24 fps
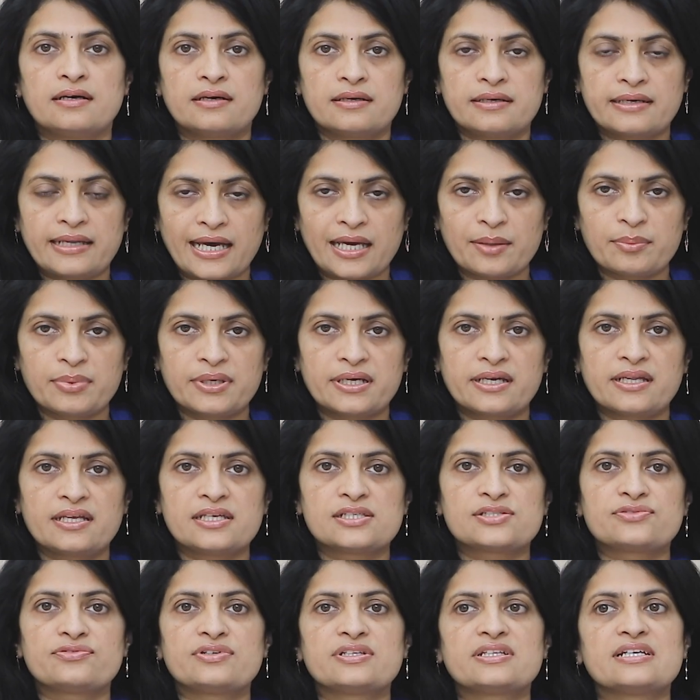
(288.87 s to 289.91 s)

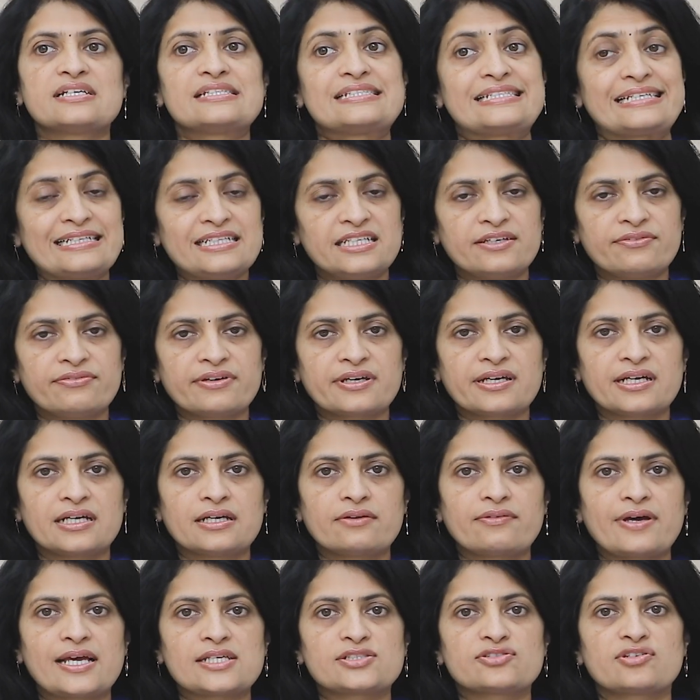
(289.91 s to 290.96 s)
diabetes with a
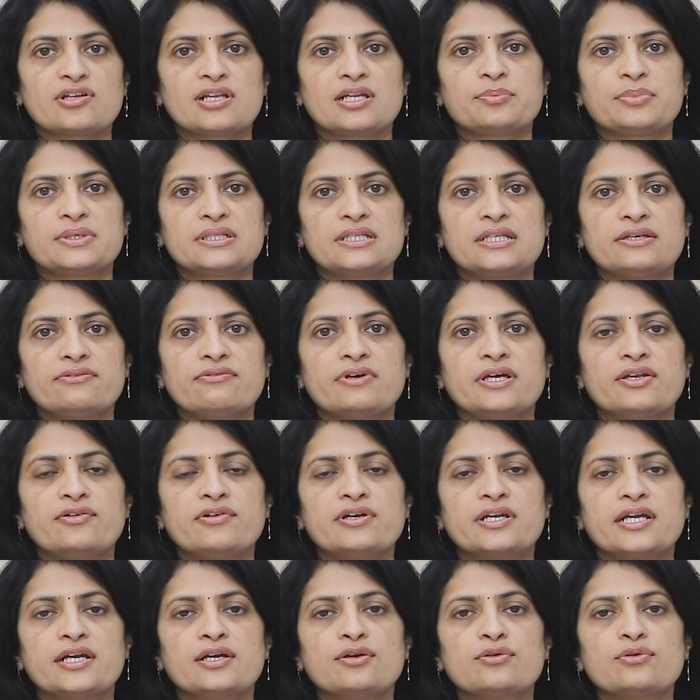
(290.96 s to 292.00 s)
significant vasculopathy, where
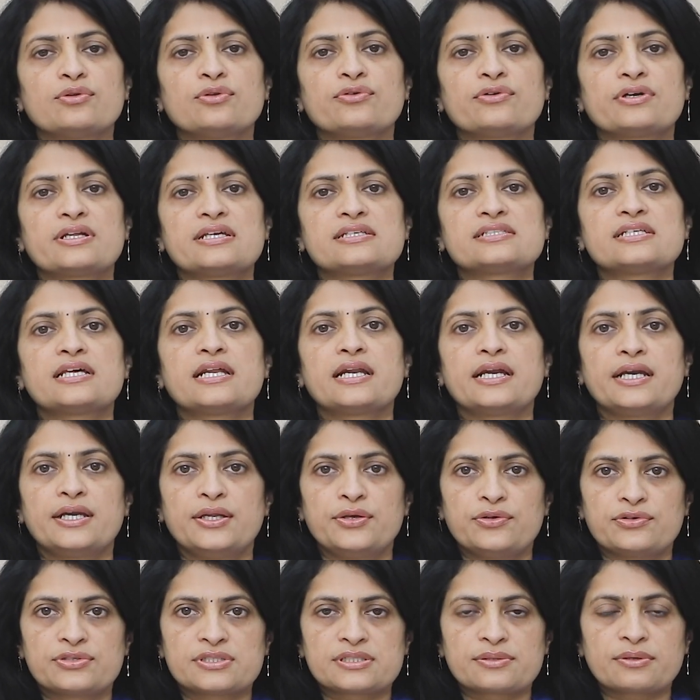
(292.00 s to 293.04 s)
you tend to notice a
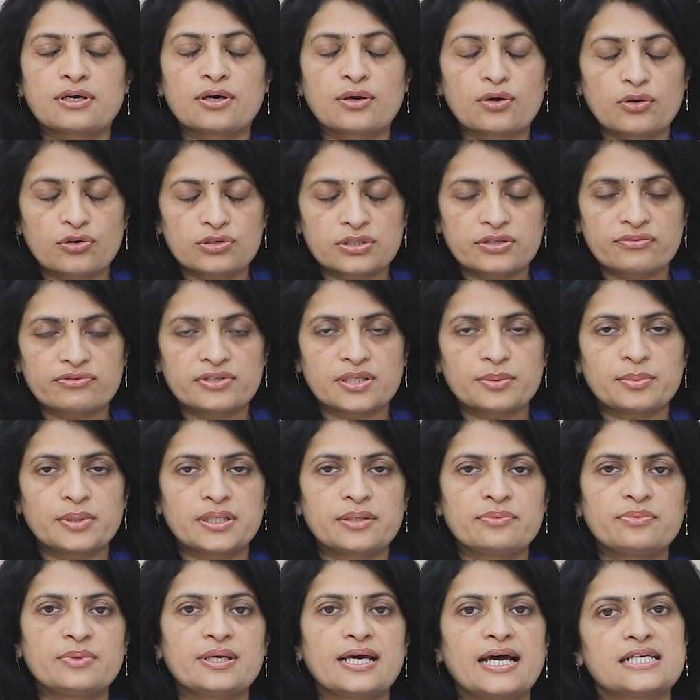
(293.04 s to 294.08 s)
reduced growth of the
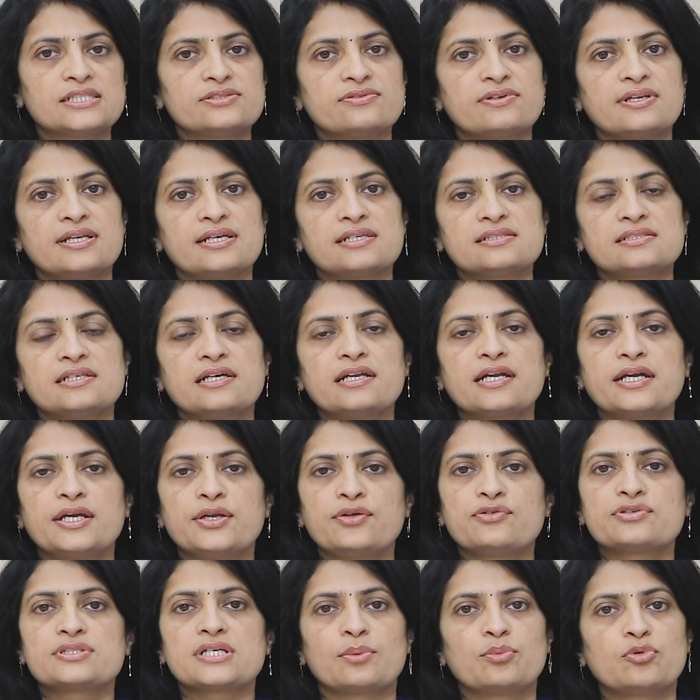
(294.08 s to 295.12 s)
baby as well as a
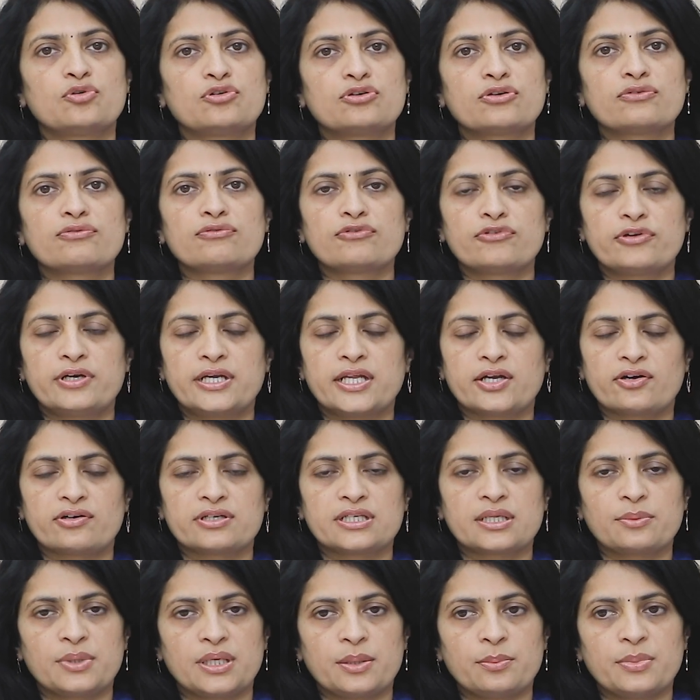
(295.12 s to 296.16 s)
reduced amount of fluid
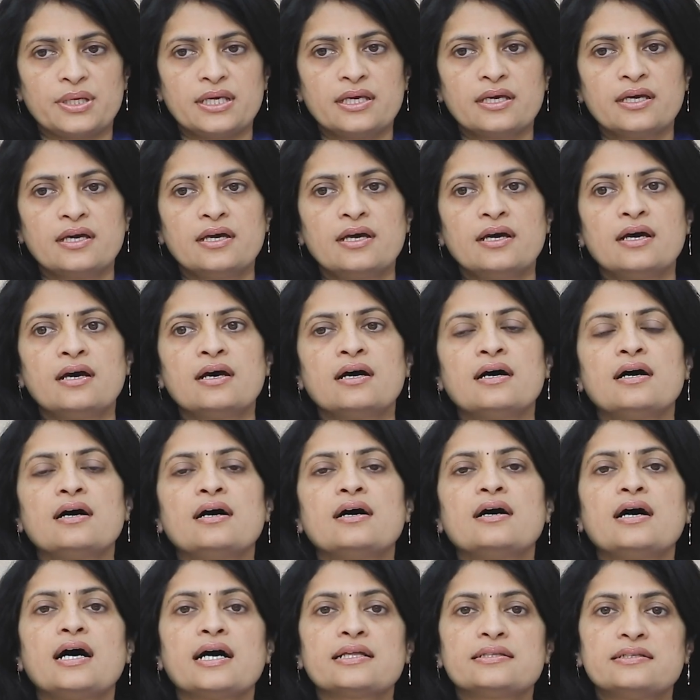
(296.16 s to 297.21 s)
around the baby,
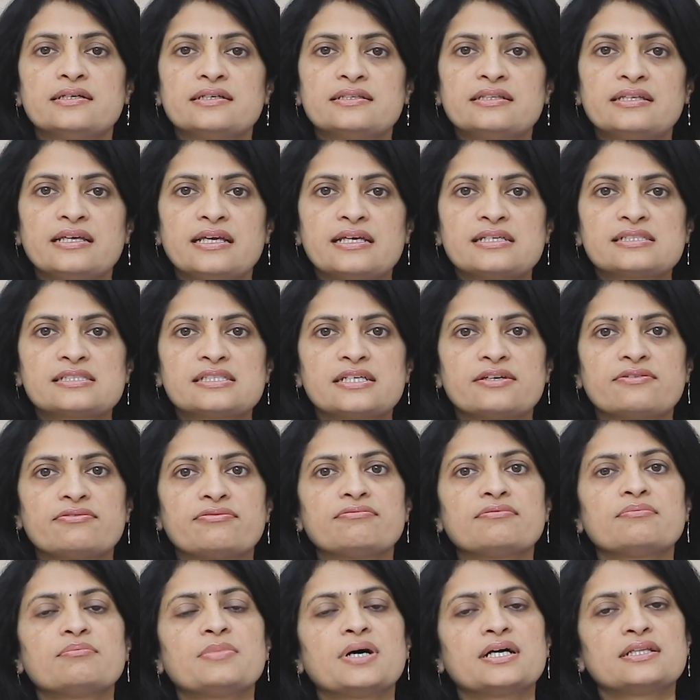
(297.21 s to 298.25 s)
Other things,
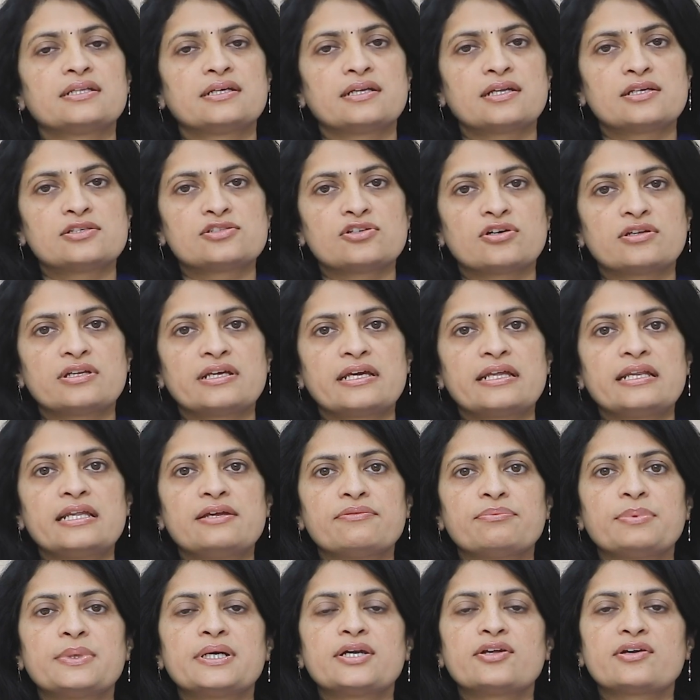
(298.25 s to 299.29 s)
if mother is on
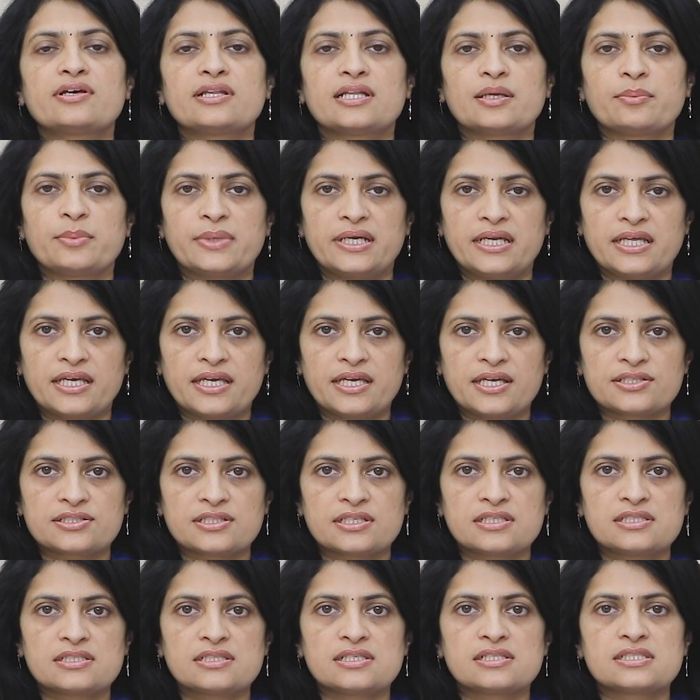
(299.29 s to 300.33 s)
any particular
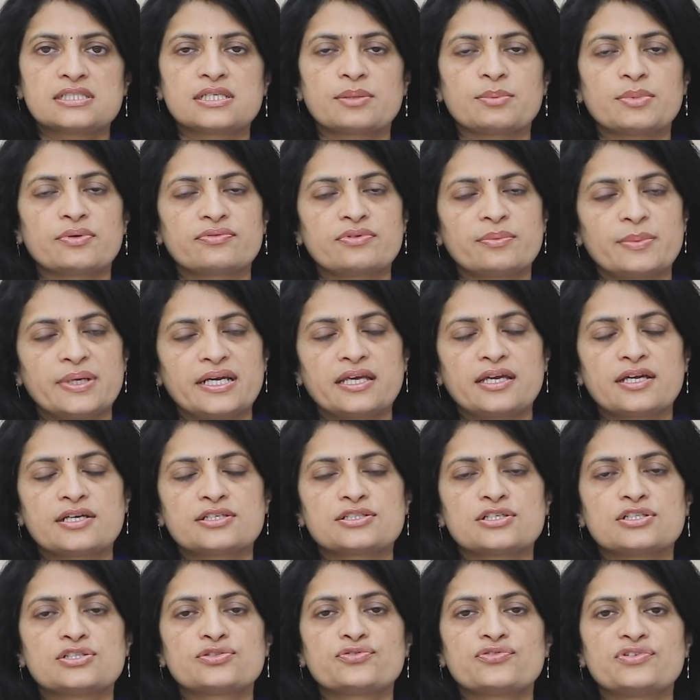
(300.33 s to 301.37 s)
medication, some of the
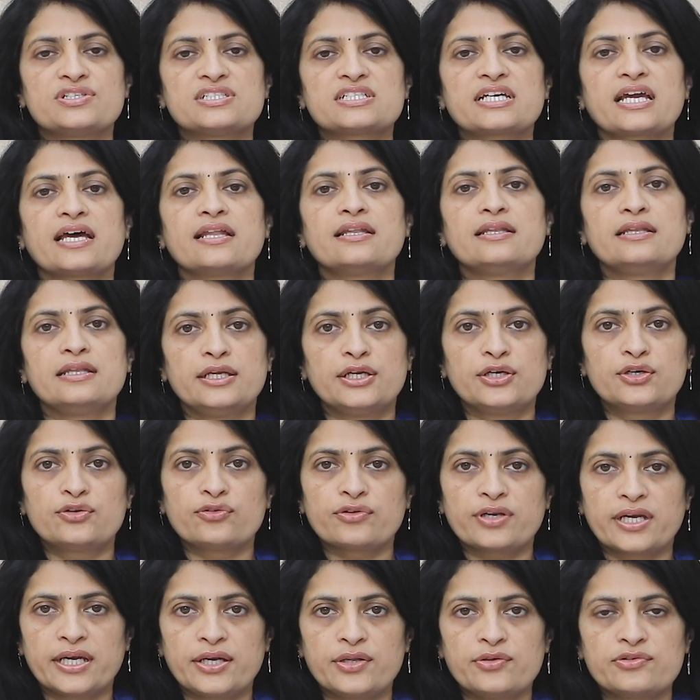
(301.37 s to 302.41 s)
medications which can lead to
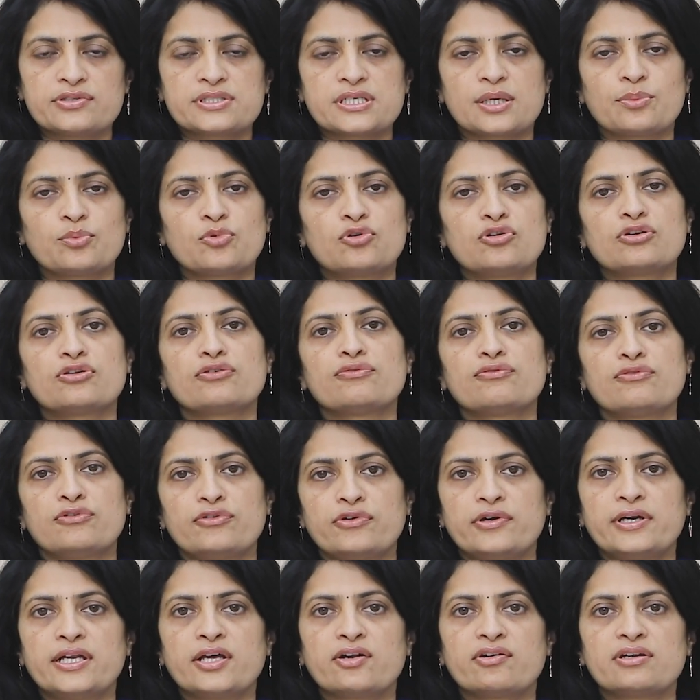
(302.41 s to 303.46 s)
reduced amount of
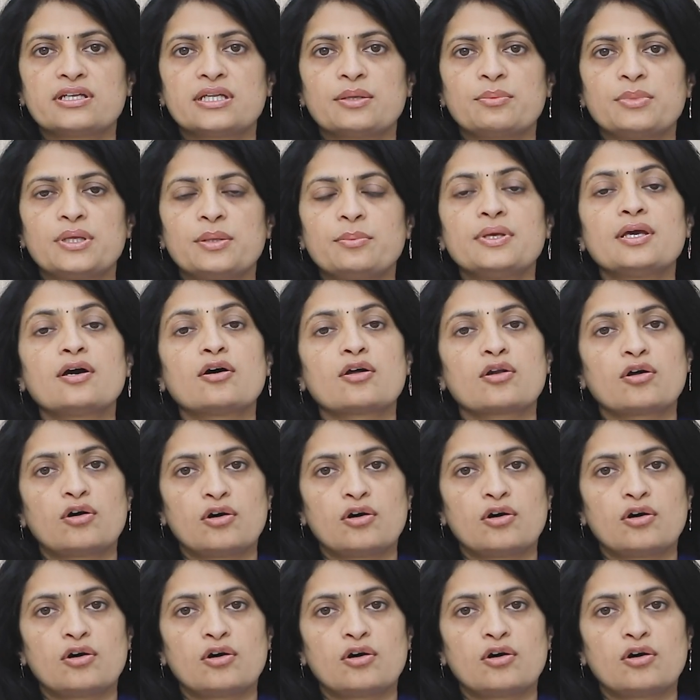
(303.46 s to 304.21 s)
fluid around the baby are